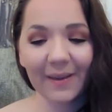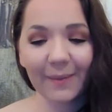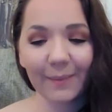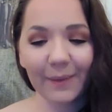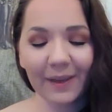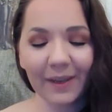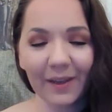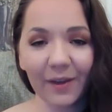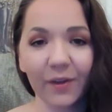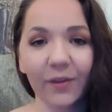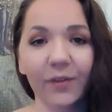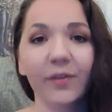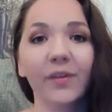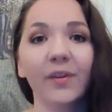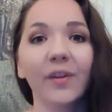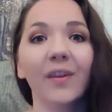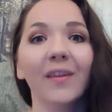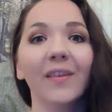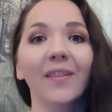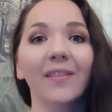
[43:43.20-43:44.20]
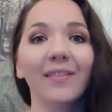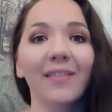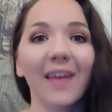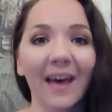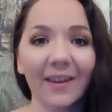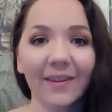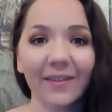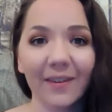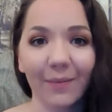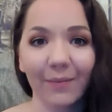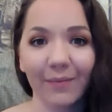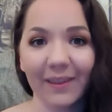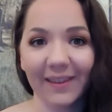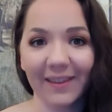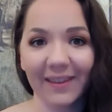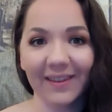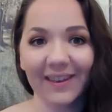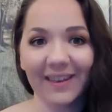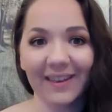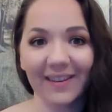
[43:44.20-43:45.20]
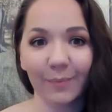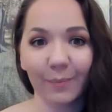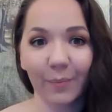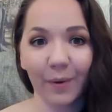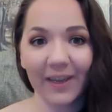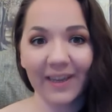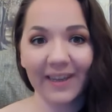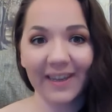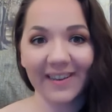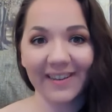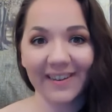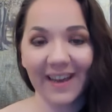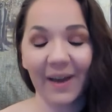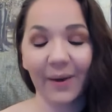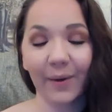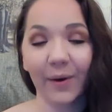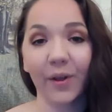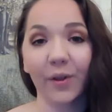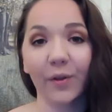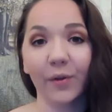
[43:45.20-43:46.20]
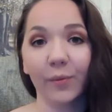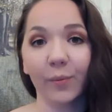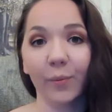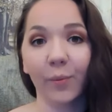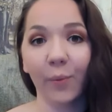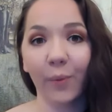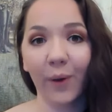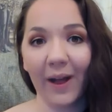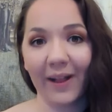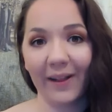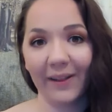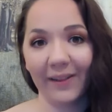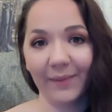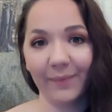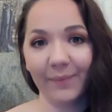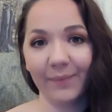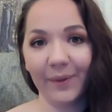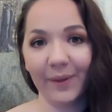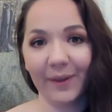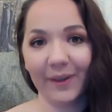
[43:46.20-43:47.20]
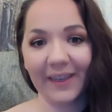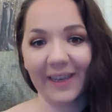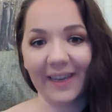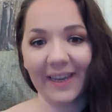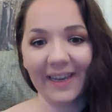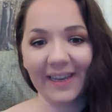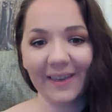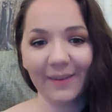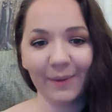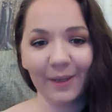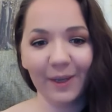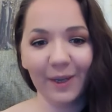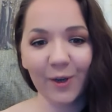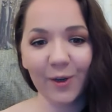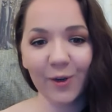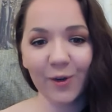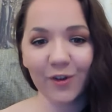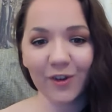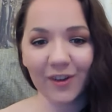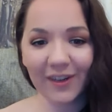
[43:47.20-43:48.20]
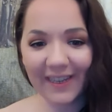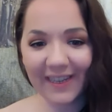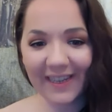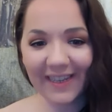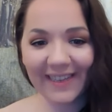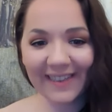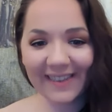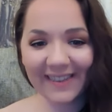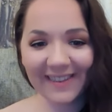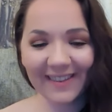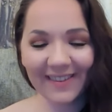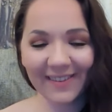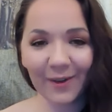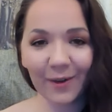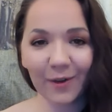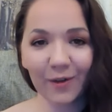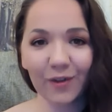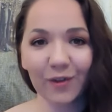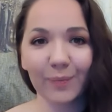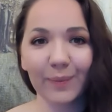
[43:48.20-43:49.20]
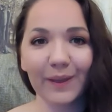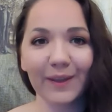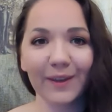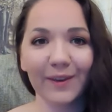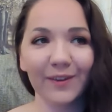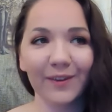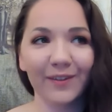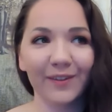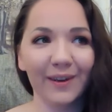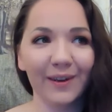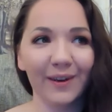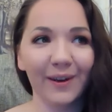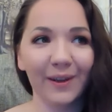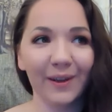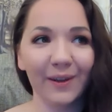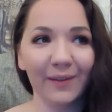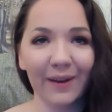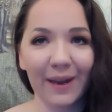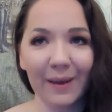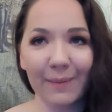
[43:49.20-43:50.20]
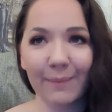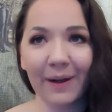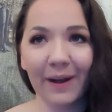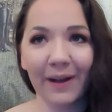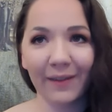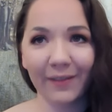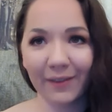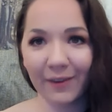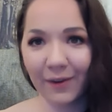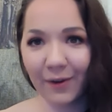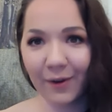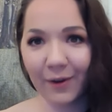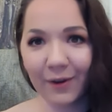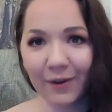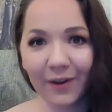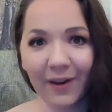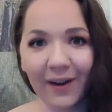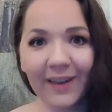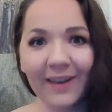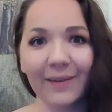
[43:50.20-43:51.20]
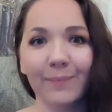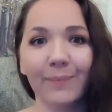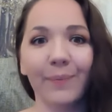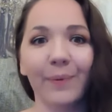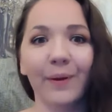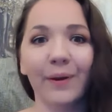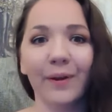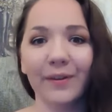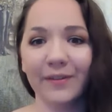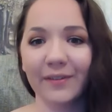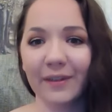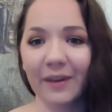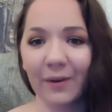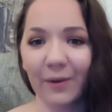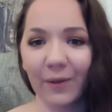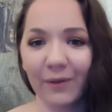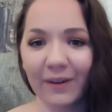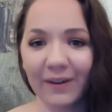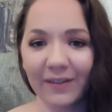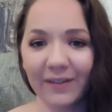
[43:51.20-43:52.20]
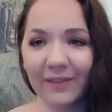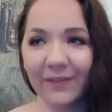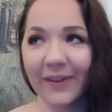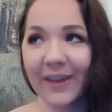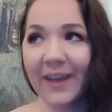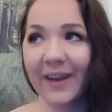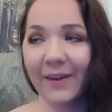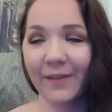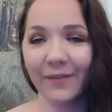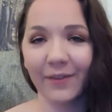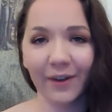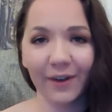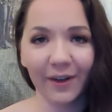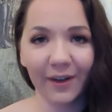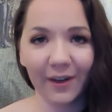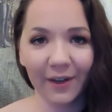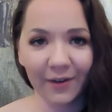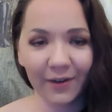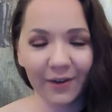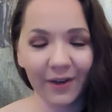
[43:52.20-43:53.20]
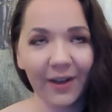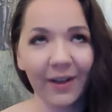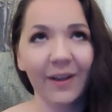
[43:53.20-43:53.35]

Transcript: because that's something that needs breaking down as well. Okay, but usually it's not just because you're an empath and you're a good, kind person, all the rest of it. I've heard